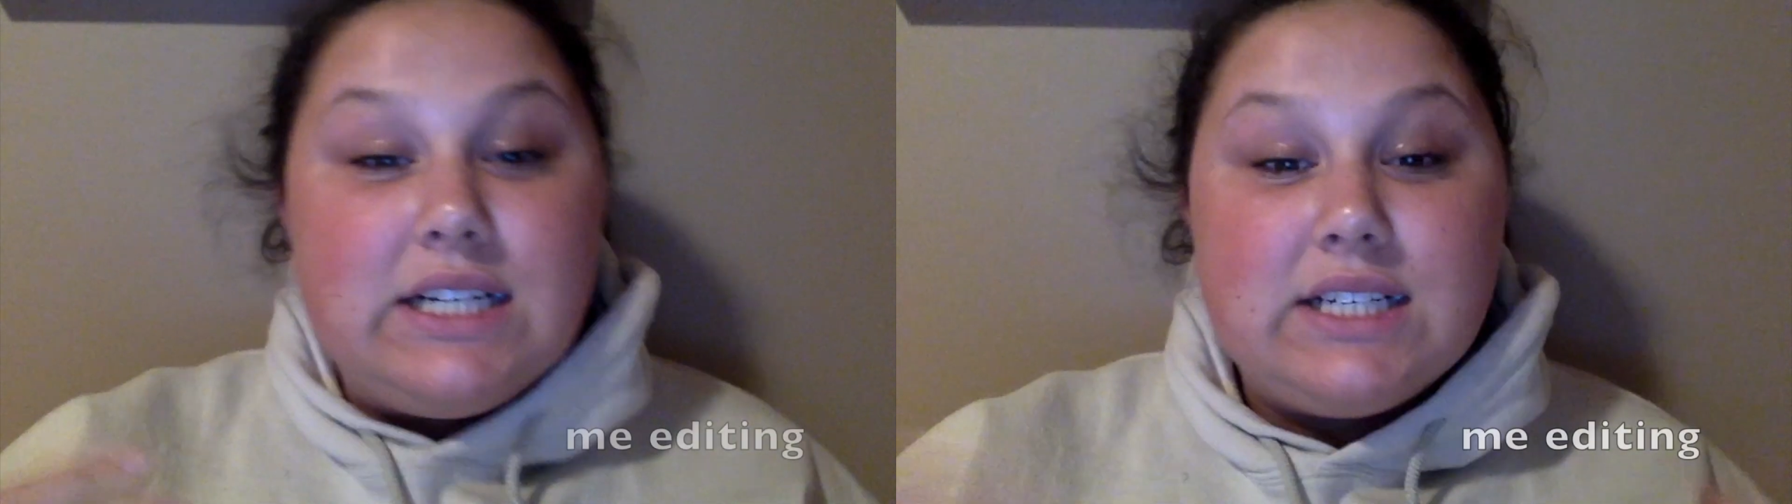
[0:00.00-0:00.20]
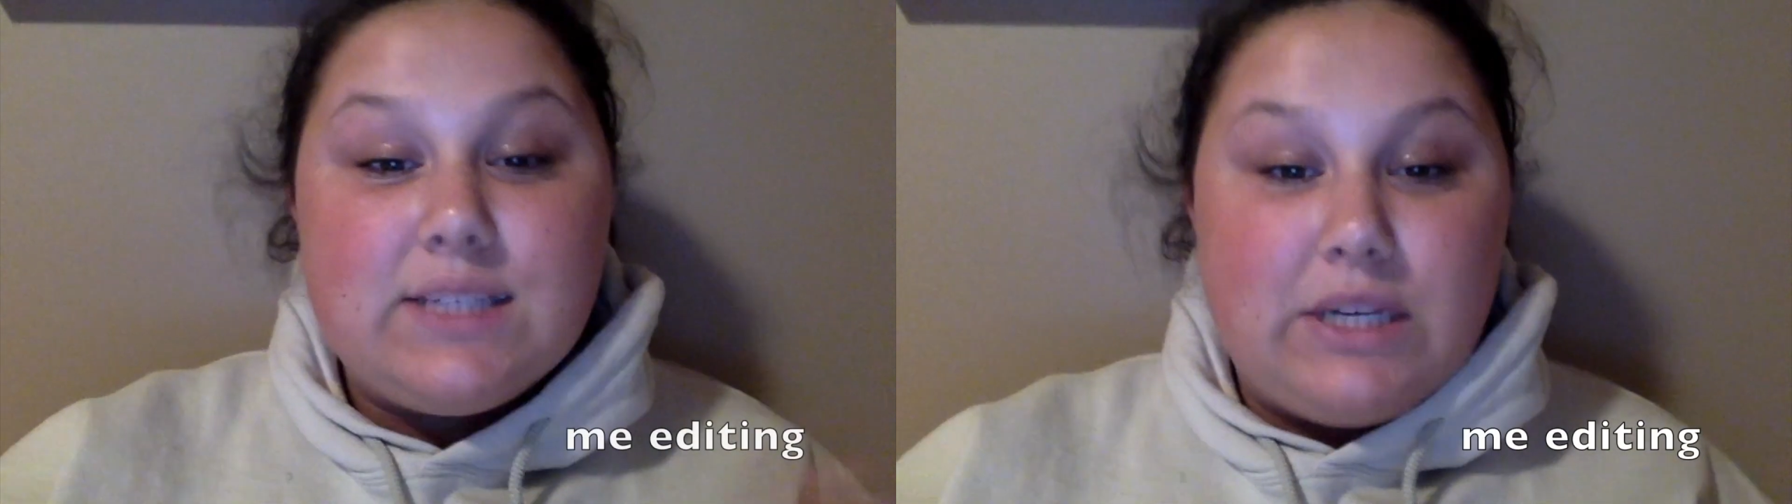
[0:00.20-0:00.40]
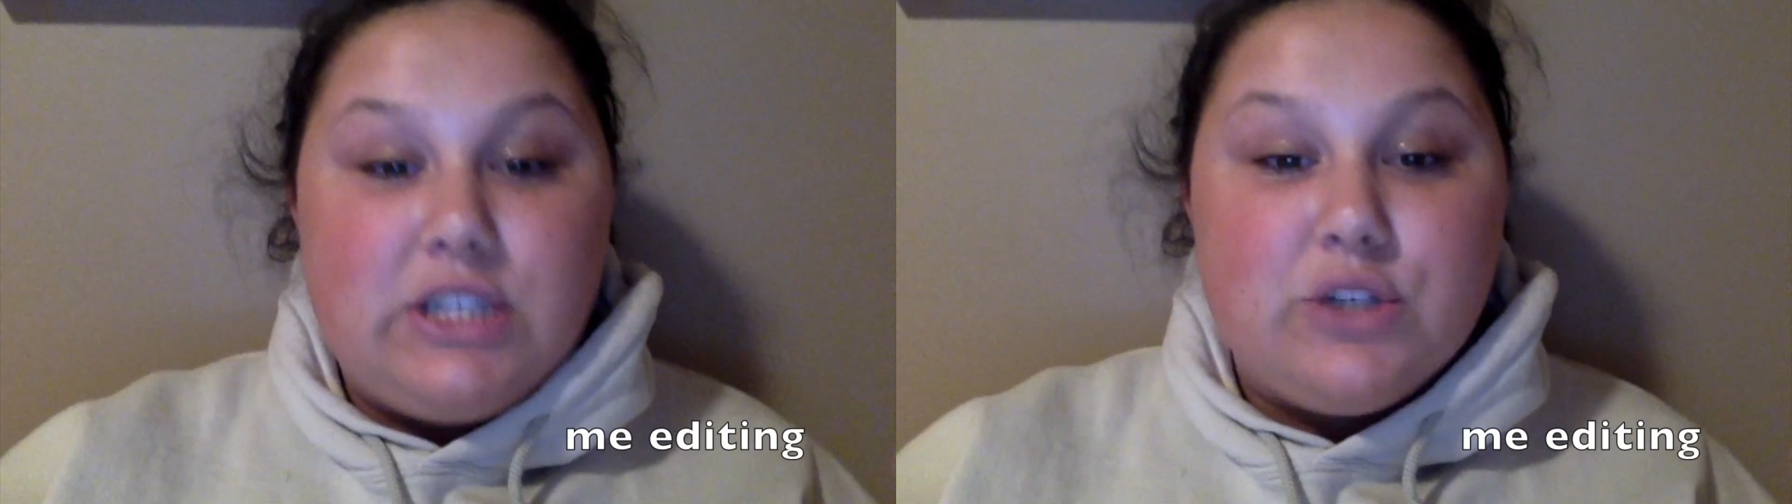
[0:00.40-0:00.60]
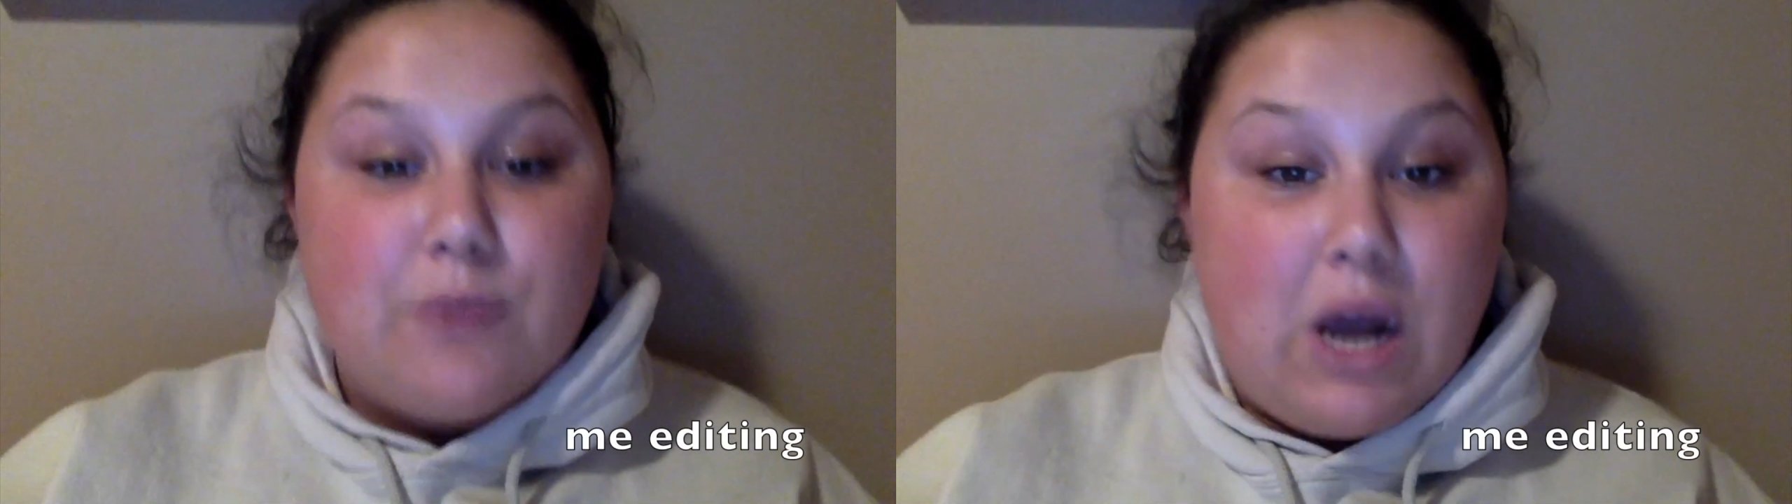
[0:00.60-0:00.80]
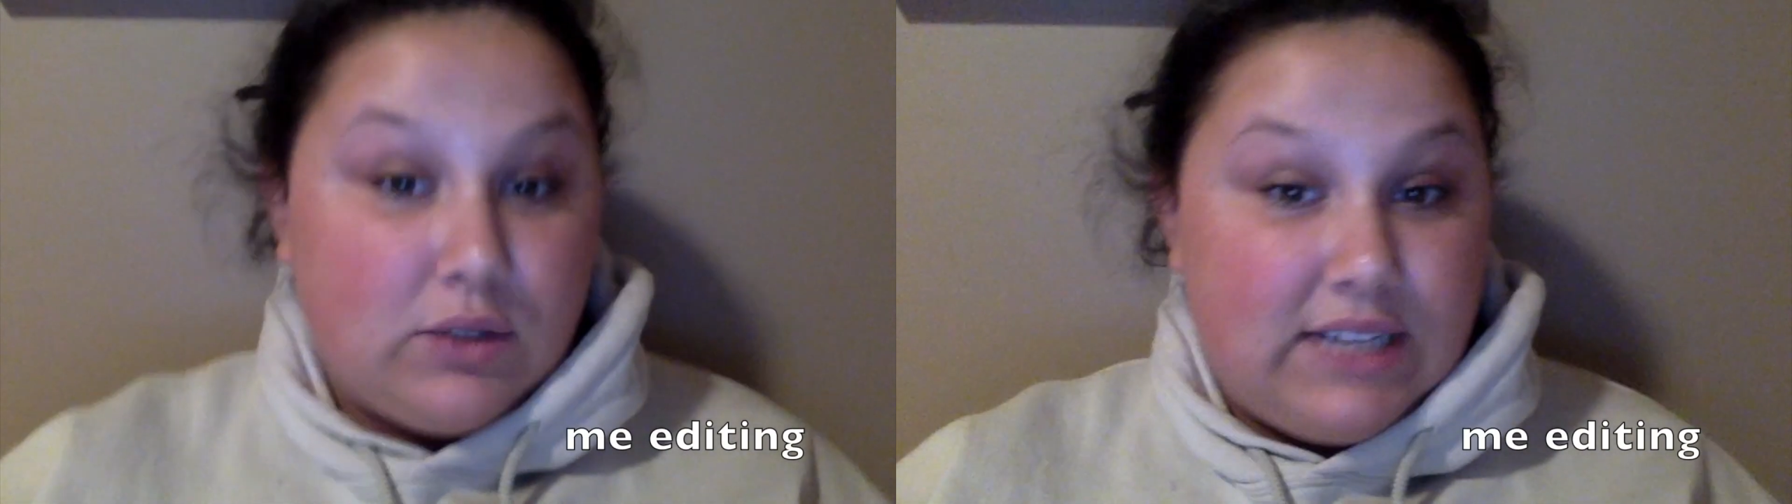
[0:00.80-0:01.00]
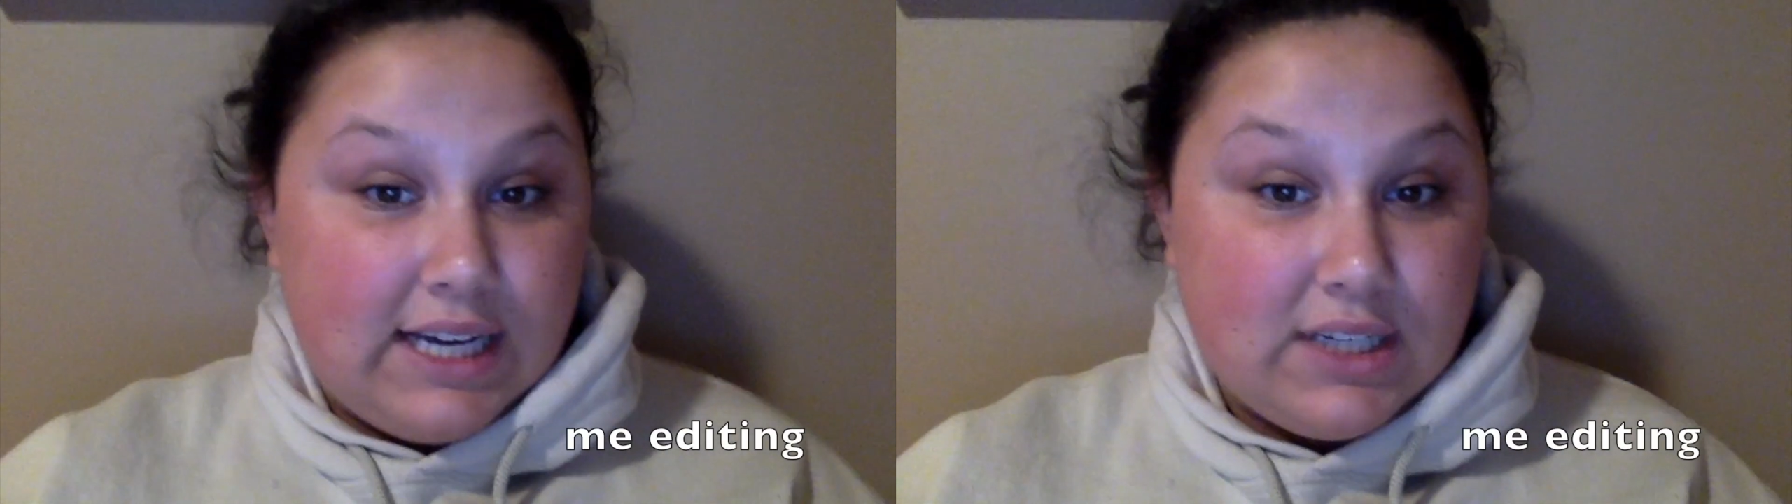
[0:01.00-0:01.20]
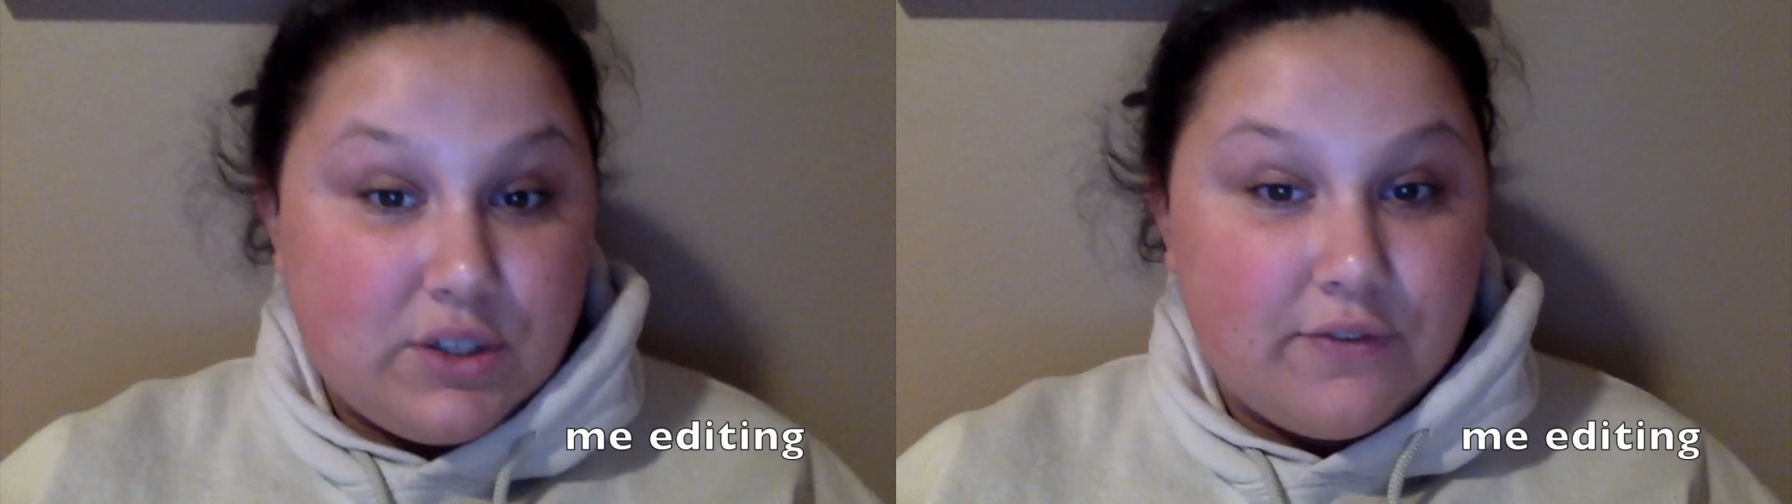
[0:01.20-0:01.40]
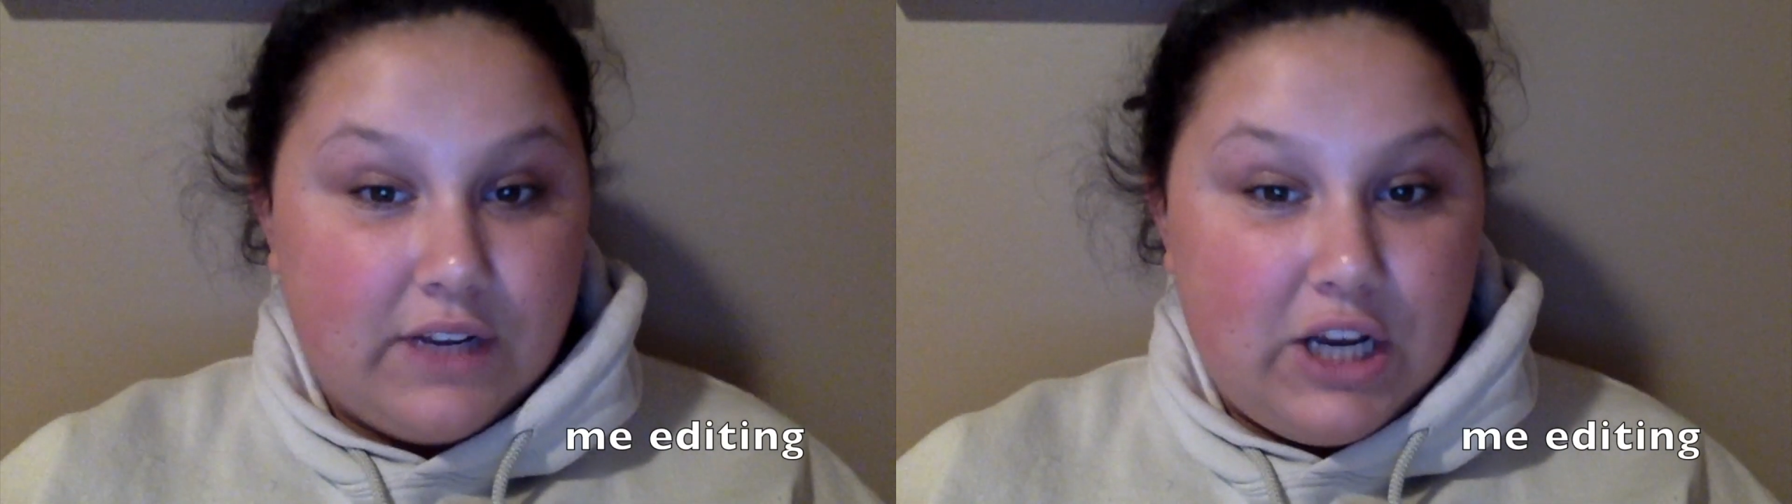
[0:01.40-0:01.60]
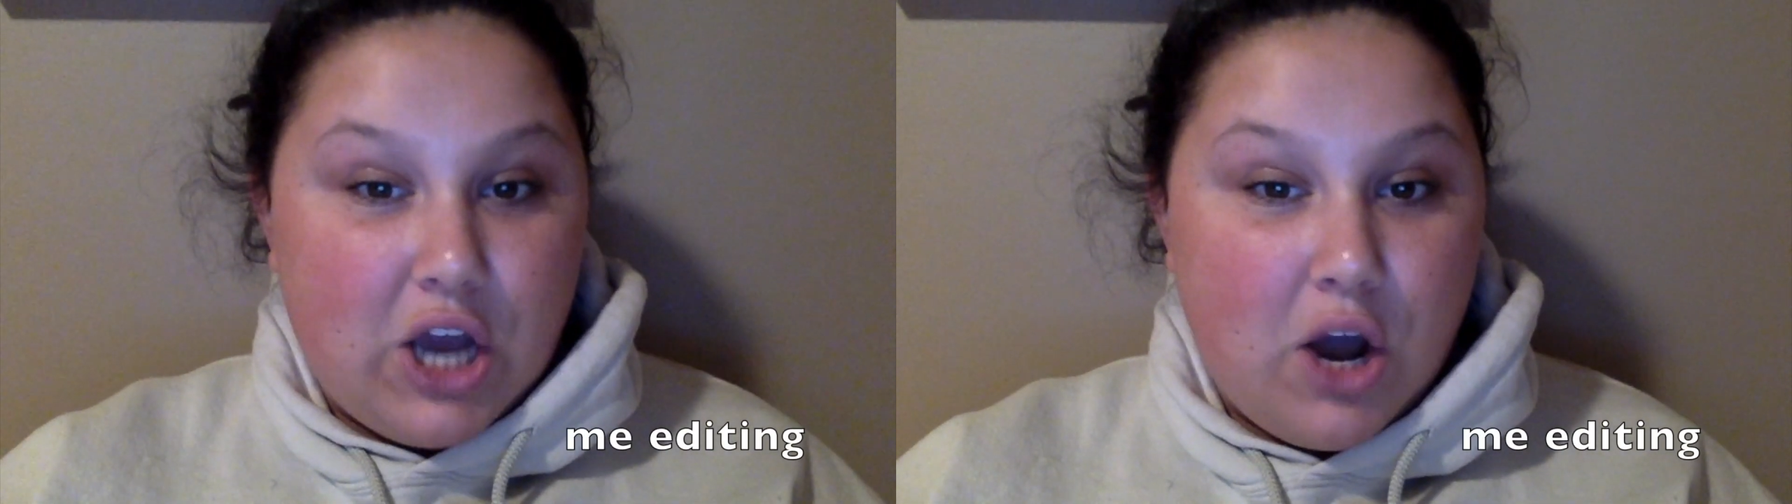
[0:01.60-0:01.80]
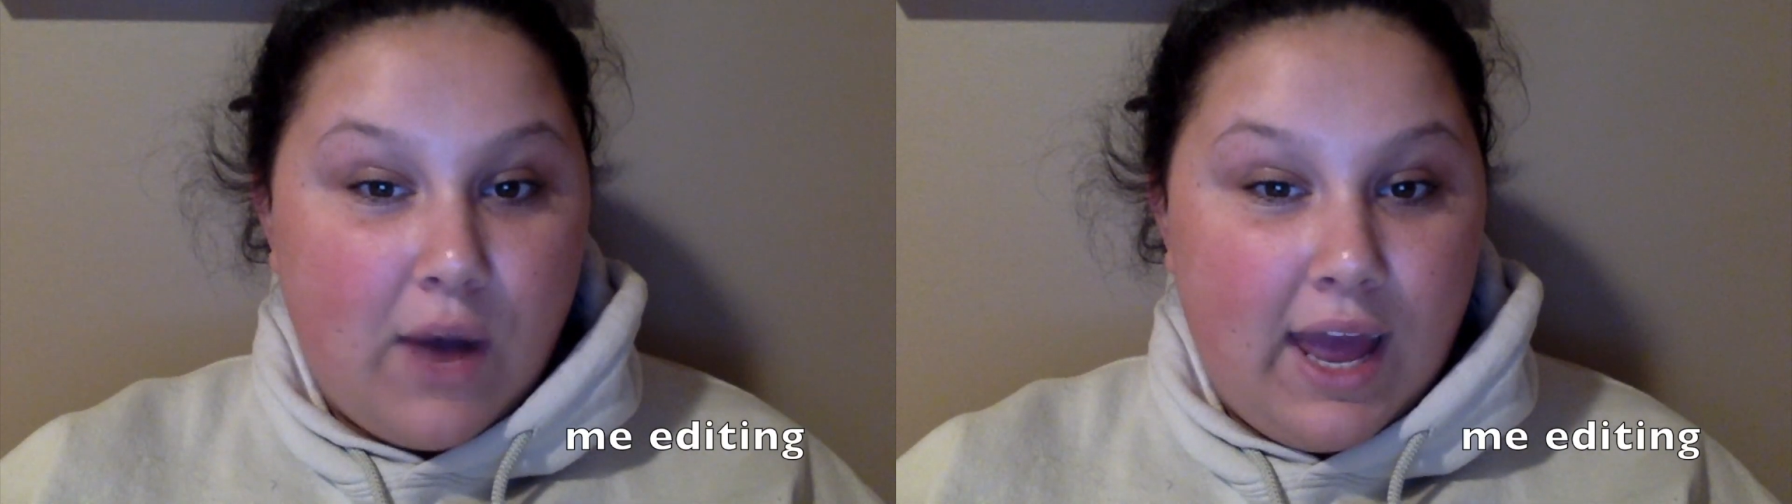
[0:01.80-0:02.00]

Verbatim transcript: to explain to you my whole tattoo video